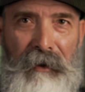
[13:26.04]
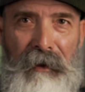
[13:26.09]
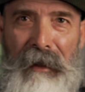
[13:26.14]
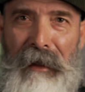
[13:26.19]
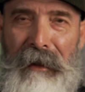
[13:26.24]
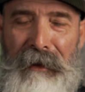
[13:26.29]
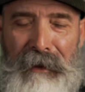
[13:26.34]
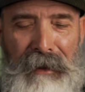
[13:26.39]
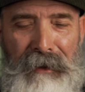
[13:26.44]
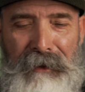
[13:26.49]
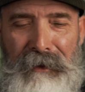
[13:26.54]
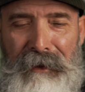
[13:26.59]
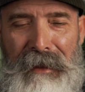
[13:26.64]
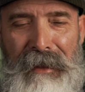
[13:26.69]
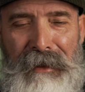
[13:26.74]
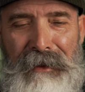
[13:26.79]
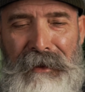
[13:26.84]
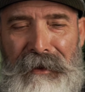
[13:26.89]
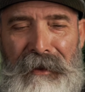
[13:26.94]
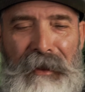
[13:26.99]

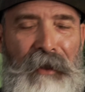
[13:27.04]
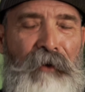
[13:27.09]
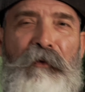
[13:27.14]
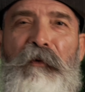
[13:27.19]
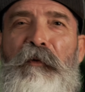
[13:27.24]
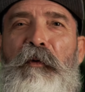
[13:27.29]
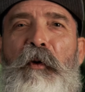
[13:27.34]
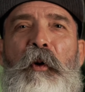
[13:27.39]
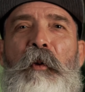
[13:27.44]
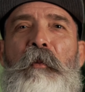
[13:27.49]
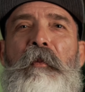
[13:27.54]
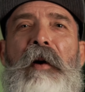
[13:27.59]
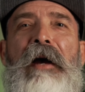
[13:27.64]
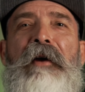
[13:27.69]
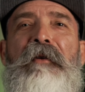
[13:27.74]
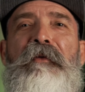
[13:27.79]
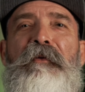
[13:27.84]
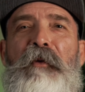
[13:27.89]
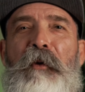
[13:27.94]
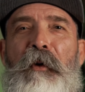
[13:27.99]
It's the
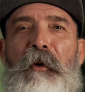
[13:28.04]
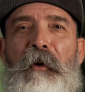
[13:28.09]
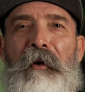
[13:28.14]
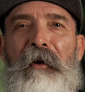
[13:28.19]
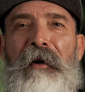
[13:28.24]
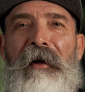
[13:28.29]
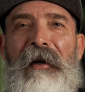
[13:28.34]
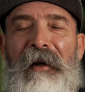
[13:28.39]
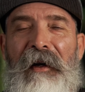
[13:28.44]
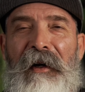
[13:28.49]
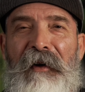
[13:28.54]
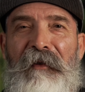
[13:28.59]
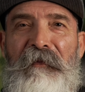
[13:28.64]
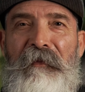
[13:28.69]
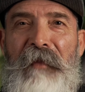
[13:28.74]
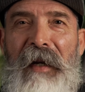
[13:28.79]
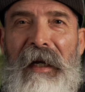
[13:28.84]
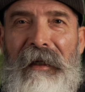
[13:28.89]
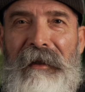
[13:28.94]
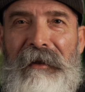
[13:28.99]
4x4 of
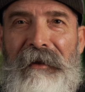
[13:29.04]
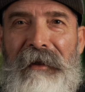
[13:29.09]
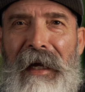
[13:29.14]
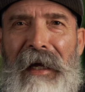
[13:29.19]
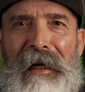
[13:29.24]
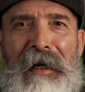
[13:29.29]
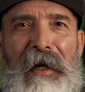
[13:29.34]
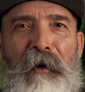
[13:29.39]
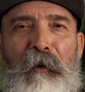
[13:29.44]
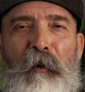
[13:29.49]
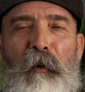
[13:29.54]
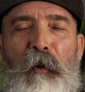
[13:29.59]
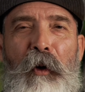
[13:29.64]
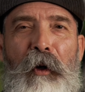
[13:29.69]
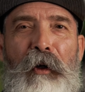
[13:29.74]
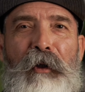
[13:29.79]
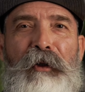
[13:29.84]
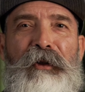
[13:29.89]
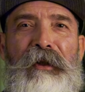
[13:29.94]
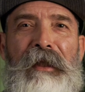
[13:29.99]
baits, and it
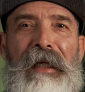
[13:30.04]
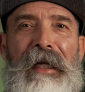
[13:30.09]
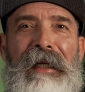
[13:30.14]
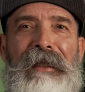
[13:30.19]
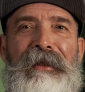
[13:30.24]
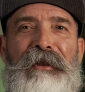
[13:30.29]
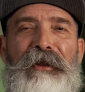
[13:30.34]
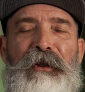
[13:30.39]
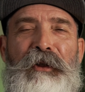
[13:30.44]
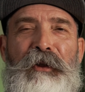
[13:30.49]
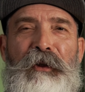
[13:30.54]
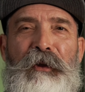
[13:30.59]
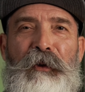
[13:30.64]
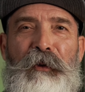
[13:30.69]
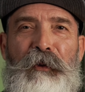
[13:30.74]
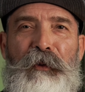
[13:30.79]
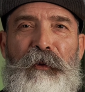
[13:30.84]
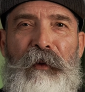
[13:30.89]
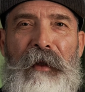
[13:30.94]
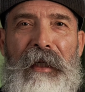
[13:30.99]
works
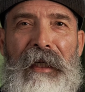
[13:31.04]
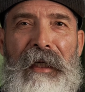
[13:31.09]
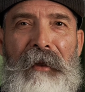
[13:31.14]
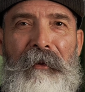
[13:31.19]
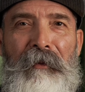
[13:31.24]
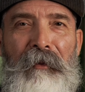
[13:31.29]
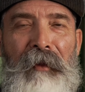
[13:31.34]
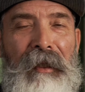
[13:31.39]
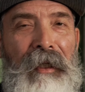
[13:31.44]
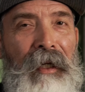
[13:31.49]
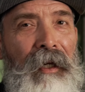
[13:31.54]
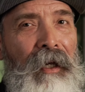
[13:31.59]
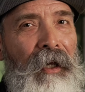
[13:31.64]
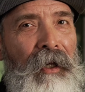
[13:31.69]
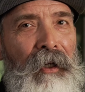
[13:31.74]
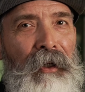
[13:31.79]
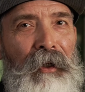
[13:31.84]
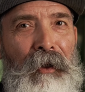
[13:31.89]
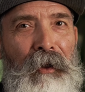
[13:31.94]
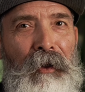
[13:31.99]
extremely
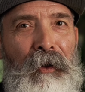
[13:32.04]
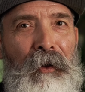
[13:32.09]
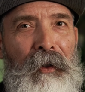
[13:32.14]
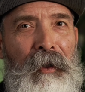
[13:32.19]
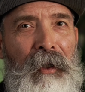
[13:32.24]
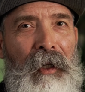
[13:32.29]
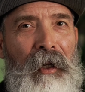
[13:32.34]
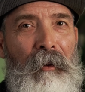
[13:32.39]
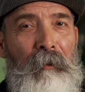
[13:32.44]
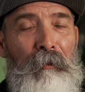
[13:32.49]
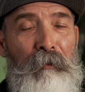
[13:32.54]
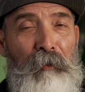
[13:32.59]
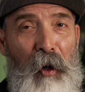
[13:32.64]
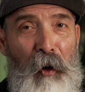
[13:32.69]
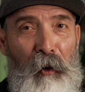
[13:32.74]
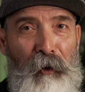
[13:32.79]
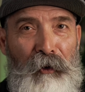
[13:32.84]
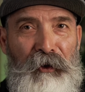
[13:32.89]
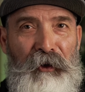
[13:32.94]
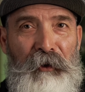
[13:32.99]
good
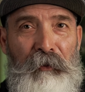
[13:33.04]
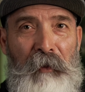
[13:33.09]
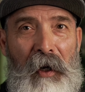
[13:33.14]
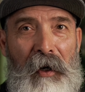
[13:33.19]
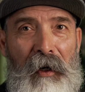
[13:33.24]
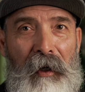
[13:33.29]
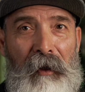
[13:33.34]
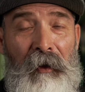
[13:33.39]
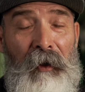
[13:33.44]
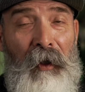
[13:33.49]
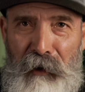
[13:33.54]
post spawn.